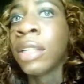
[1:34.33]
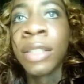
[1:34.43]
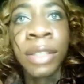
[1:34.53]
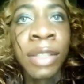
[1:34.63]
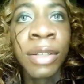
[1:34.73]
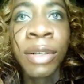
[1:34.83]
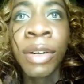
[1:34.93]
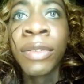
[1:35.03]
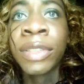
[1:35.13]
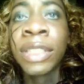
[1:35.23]
you know, her
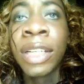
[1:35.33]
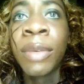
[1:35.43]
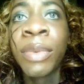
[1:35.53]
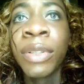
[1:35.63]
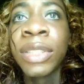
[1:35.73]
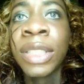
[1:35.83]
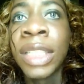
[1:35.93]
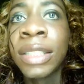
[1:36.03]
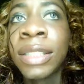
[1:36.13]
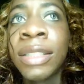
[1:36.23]
over-the-top
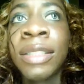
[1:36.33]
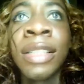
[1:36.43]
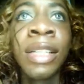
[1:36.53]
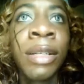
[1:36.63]
personality.